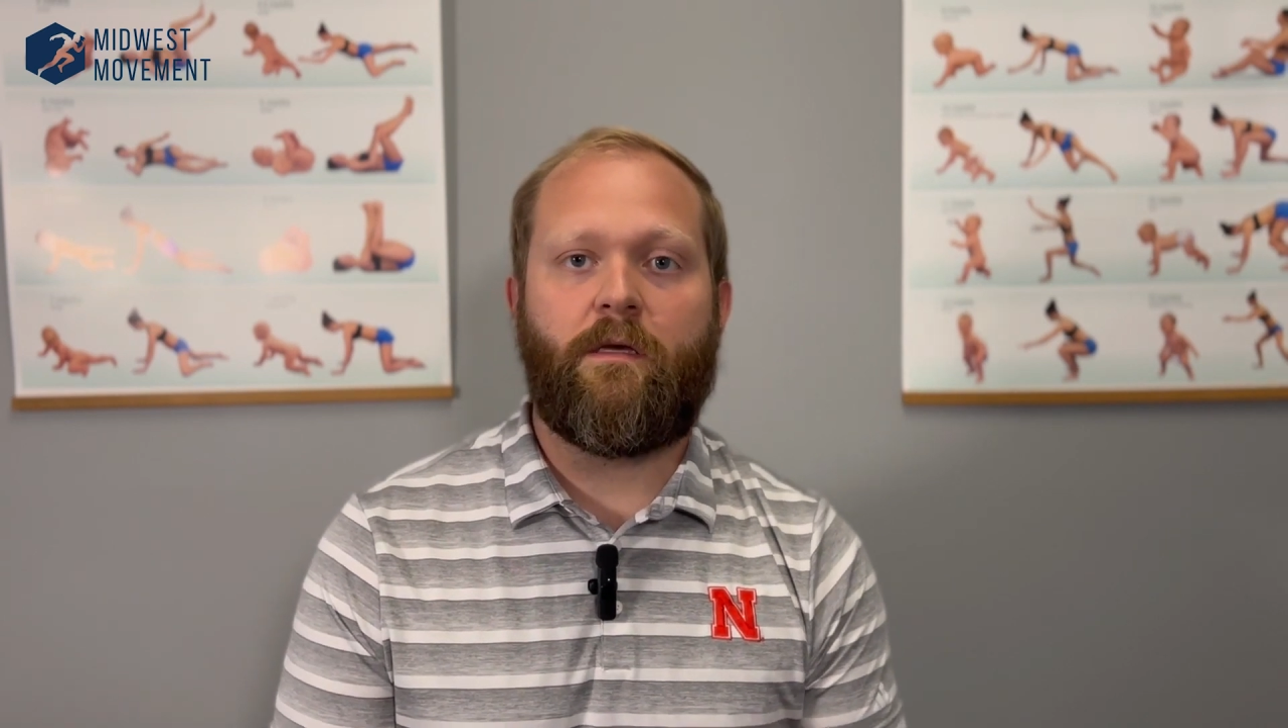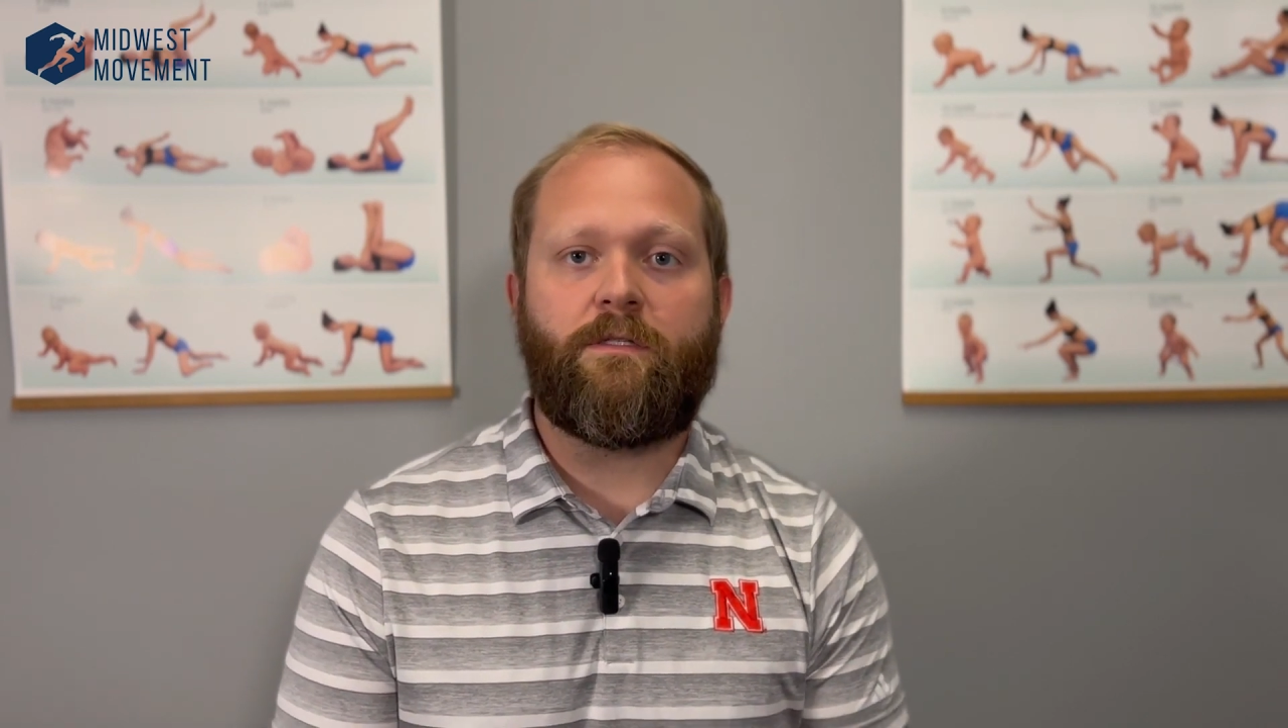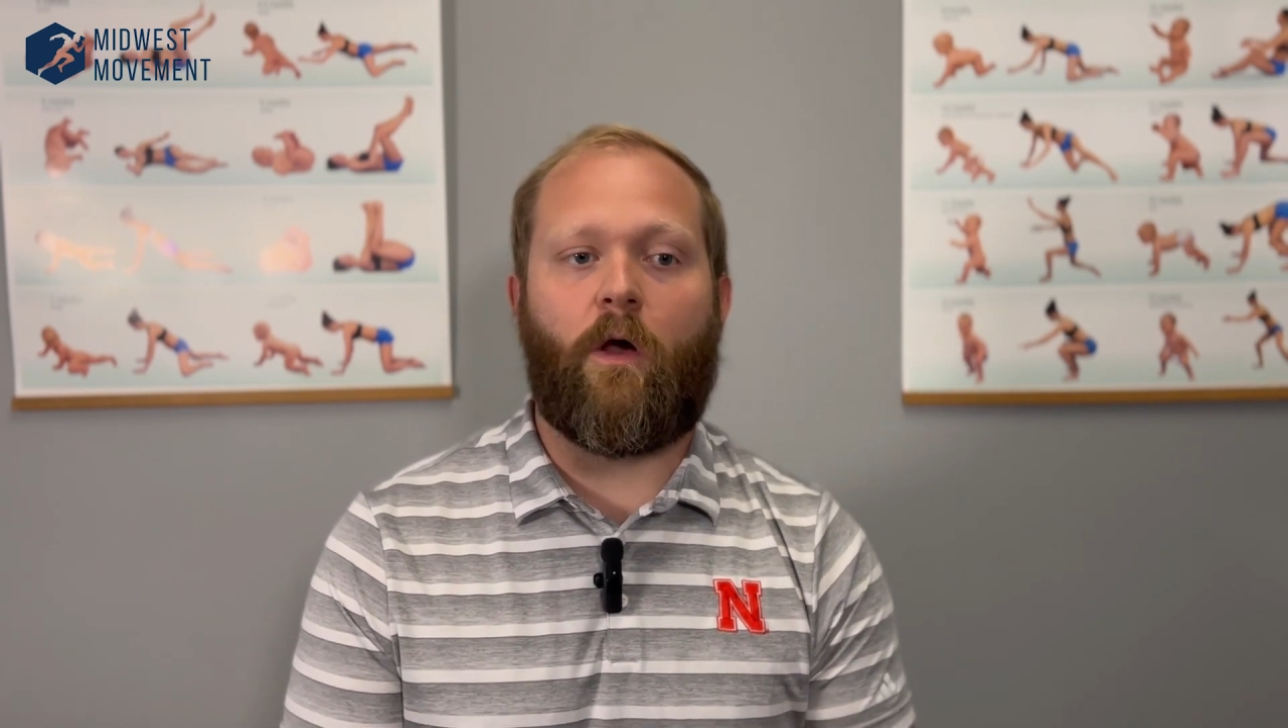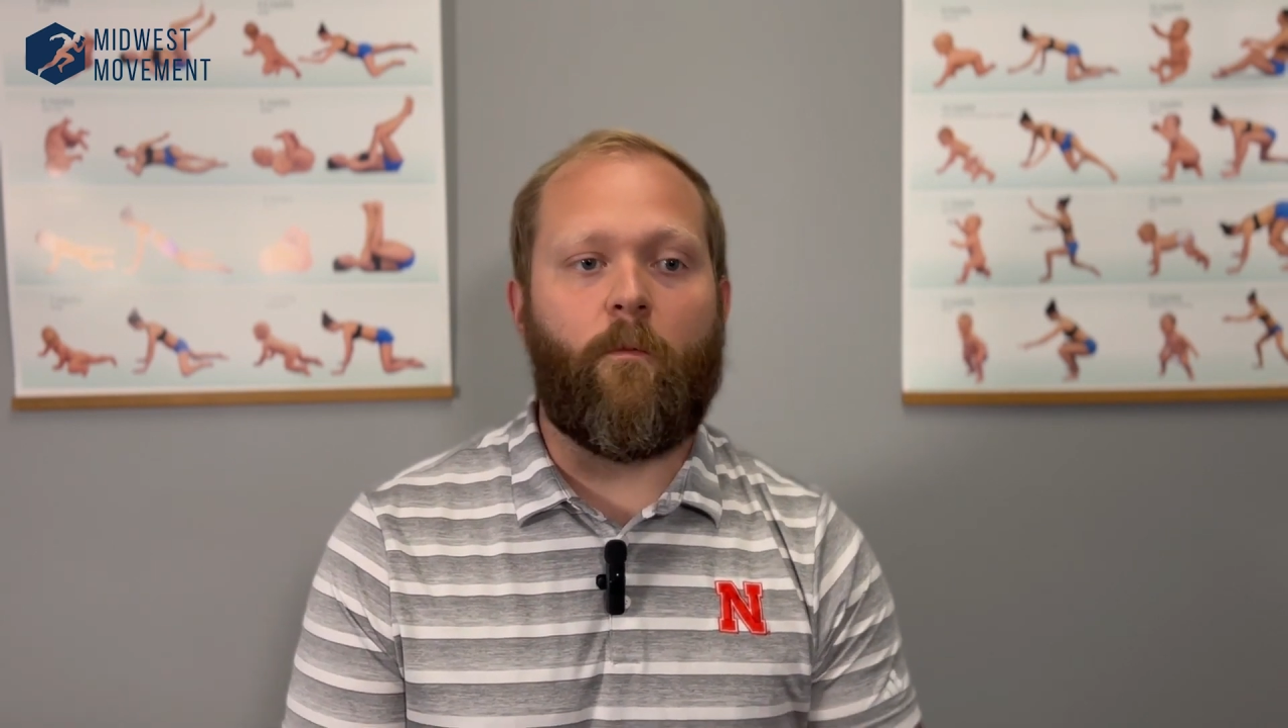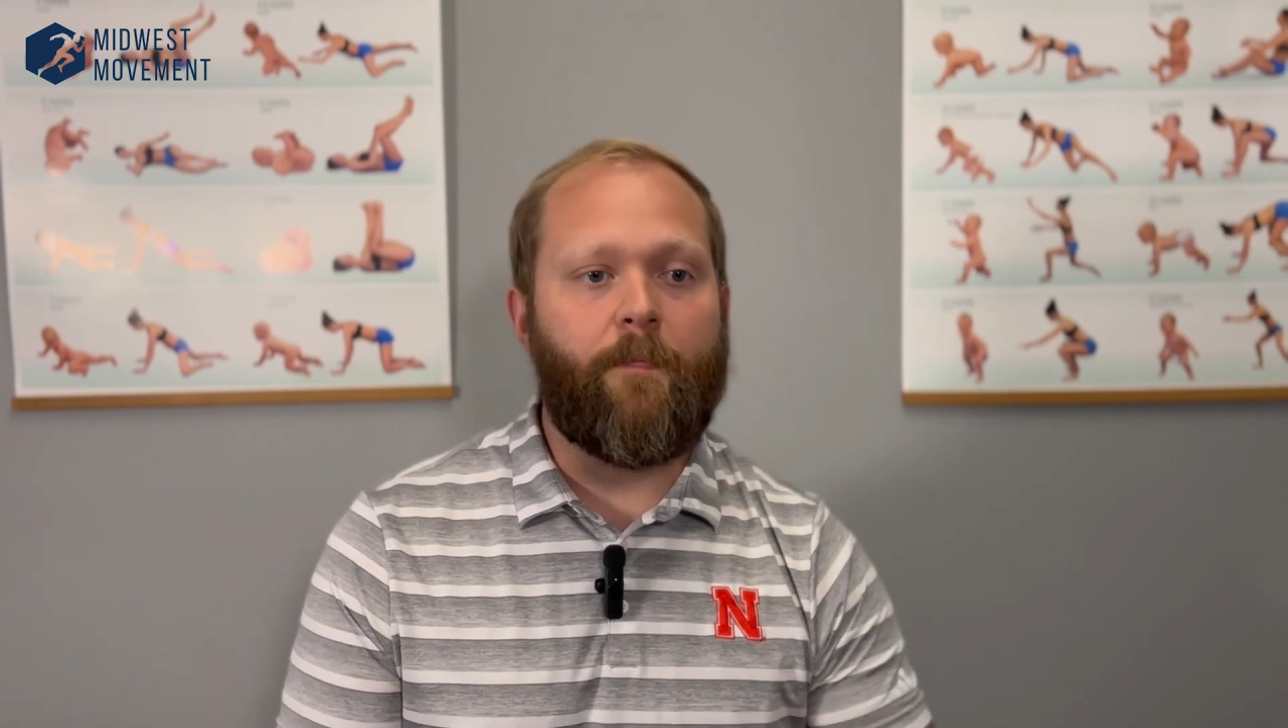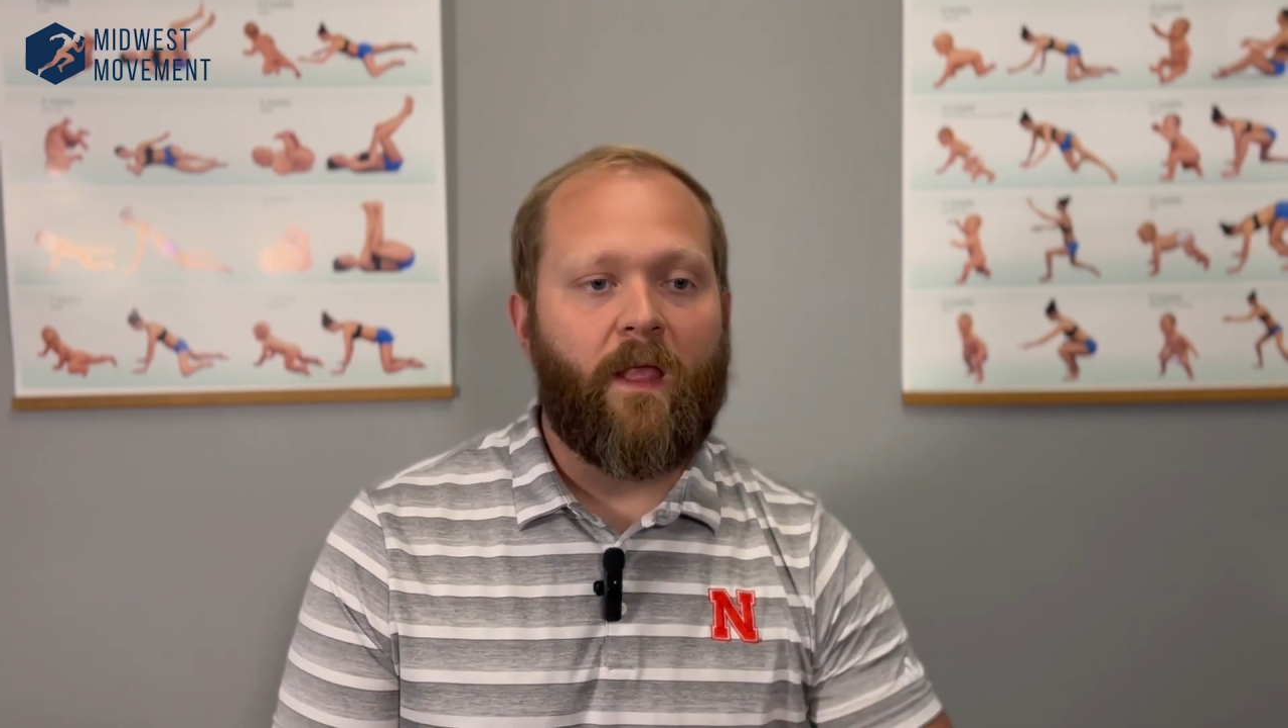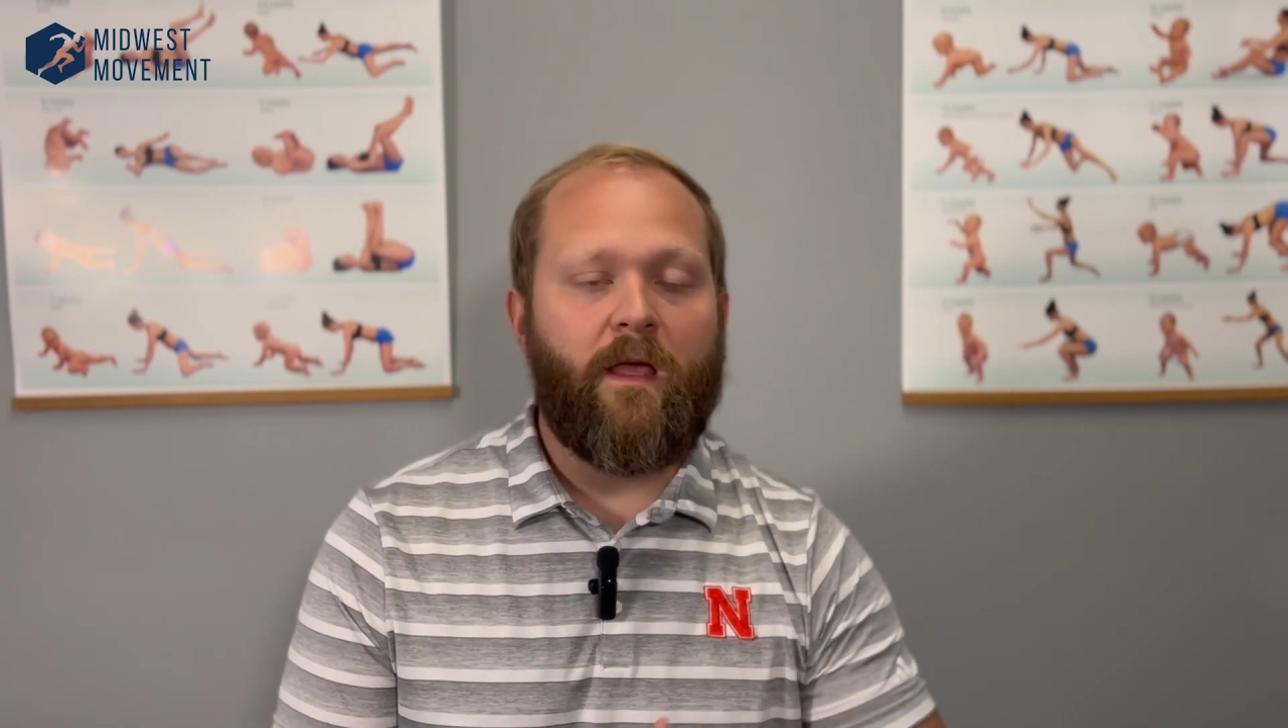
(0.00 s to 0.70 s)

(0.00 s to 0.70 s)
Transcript: So